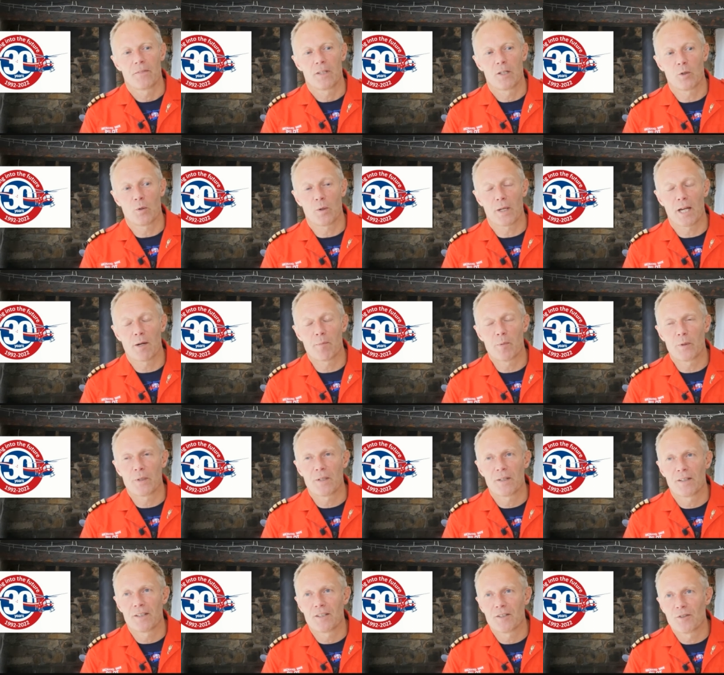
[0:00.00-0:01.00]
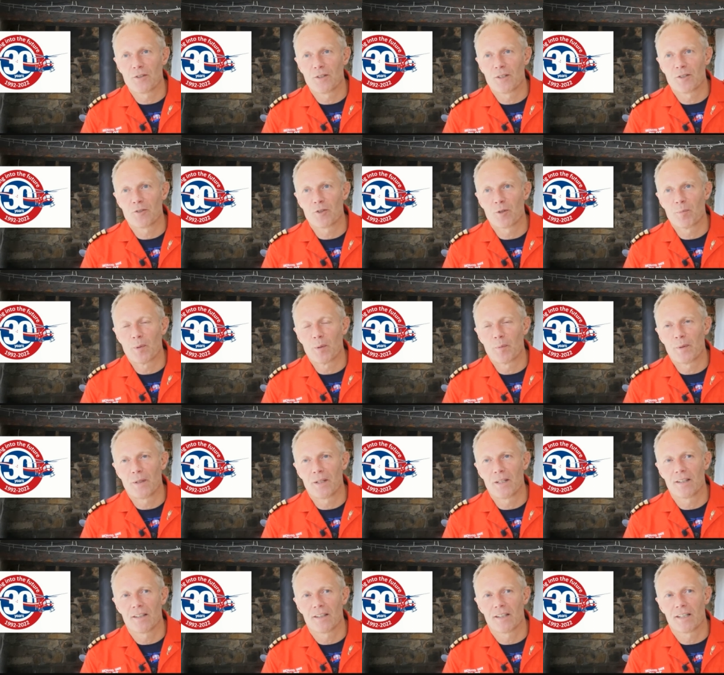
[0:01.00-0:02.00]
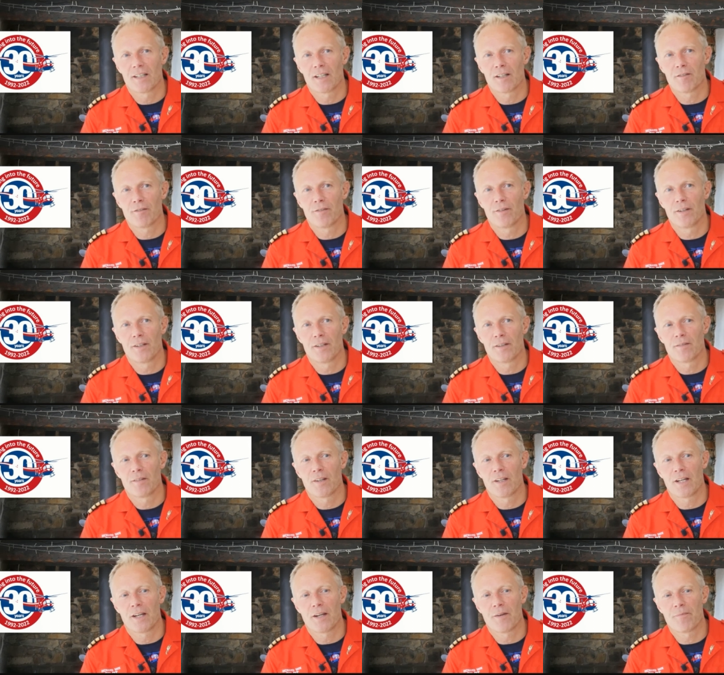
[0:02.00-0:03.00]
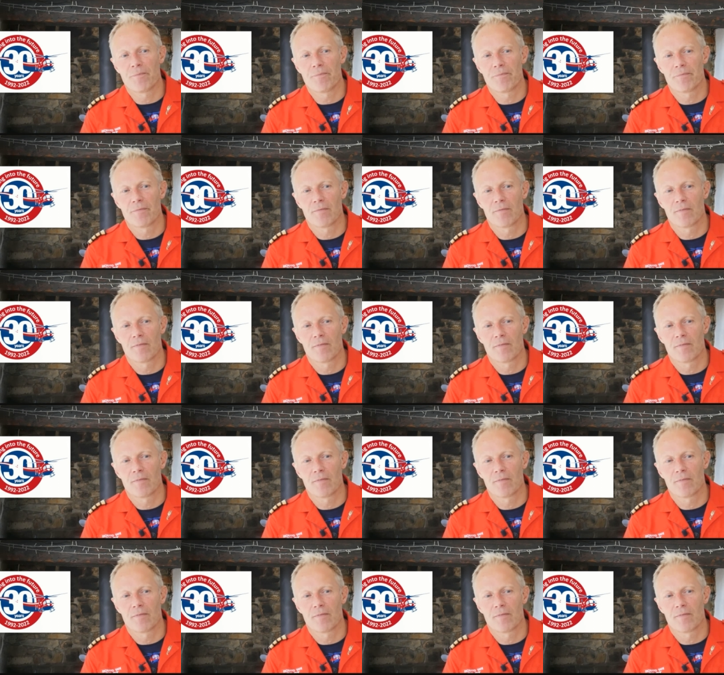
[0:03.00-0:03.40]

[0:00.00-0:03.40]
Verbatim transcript: you're not a cowboy and you're doing the job properly. And hopefully um,